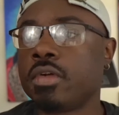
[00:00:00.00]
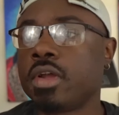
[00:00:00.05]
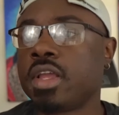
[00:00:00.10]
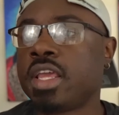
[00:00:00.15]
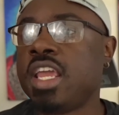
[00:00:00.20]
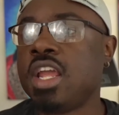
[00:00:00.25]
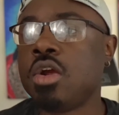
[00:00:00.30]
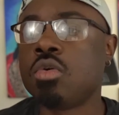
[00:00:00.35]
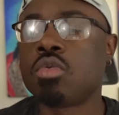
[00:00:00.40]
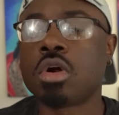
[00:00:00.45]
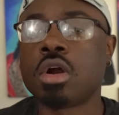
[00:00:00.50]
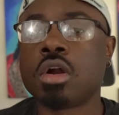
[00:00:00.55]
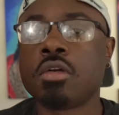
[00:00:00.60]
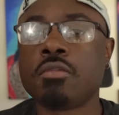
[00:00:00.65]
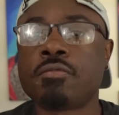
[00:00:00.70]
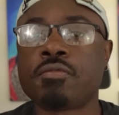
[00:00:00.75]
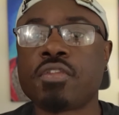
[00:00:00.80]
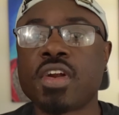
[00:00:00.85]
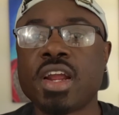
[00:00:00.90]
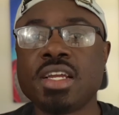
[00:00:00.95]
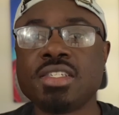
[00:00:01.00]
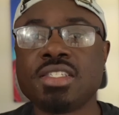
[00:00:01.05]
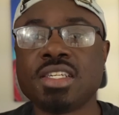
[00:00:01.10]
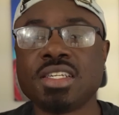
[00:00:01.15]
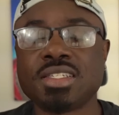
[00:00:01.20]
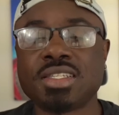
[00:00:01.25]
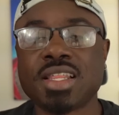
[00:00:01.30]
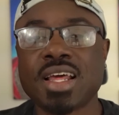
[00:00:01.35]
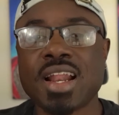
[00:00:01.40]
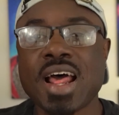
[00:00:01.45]
keyword
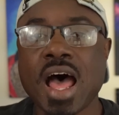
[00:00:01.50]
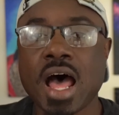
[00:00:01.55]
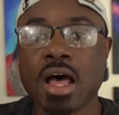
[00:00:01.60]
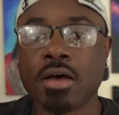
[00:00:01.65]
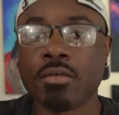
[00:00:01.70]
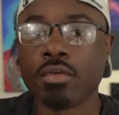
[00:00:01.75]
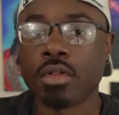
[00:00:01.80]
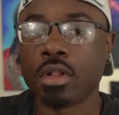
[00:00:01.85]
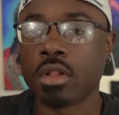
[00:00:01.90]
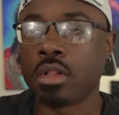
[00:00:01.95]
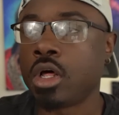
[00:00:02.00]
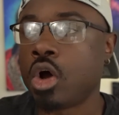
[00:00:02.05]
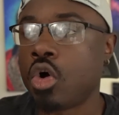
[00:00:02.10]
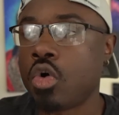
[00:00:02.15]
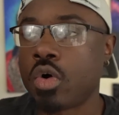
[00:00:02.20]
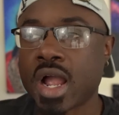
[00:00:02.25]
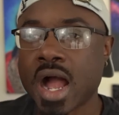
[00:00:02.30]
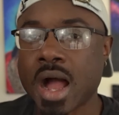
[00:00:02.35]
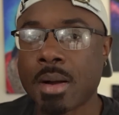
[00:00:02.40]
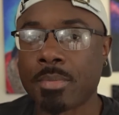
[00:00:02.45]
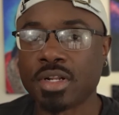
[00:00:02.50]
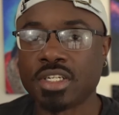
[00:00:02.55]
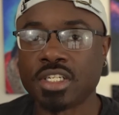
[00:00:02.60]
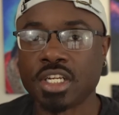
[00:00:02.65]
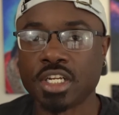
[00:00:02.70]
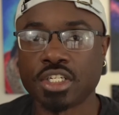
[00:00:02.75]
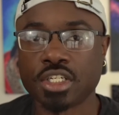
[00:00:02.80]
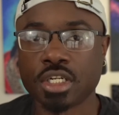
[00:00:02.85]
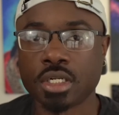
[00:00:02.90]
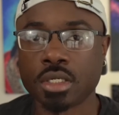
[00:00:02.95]
phrases that have low
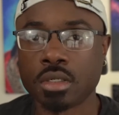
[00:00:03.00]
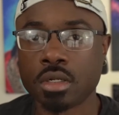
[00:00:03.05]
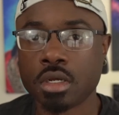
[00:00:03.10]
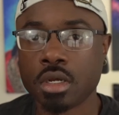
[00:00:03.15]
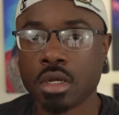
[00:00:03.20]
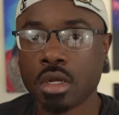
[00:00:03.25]
competition.